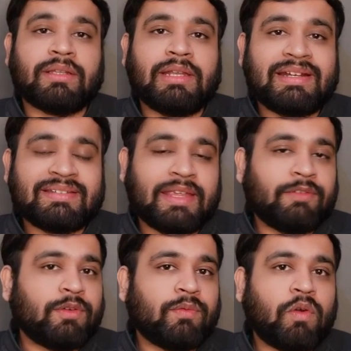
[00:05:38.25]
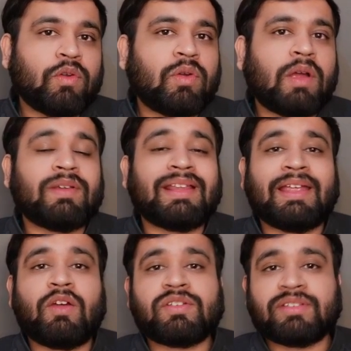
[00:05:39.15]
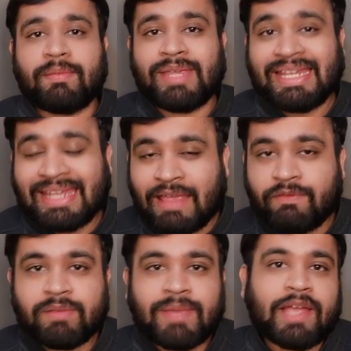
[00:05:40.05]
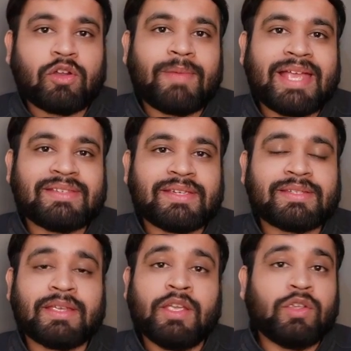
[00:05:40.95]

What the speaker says: Let's say if you want to count the records coming in every micro batches,